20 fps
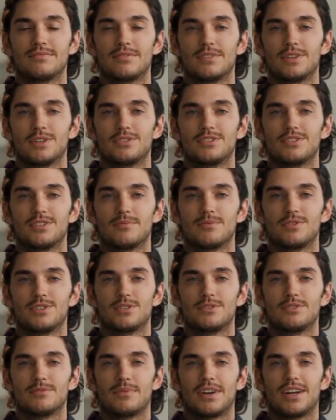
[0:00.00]
Use some
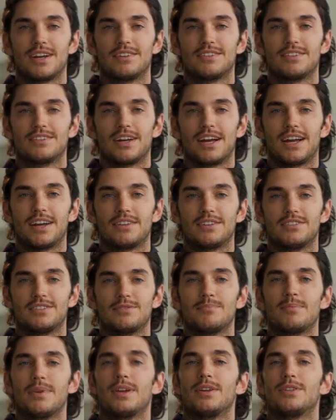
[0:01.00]
toothpaste and a
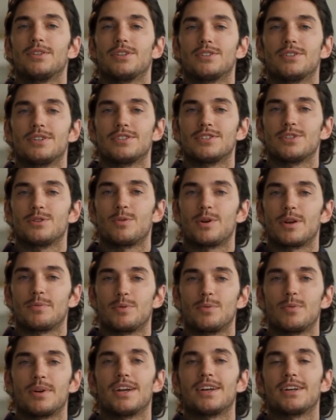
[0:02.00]
sponge to scrub
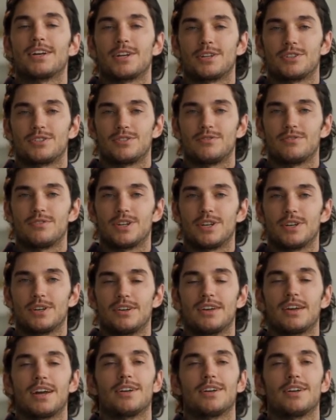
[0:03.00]
away years of dirt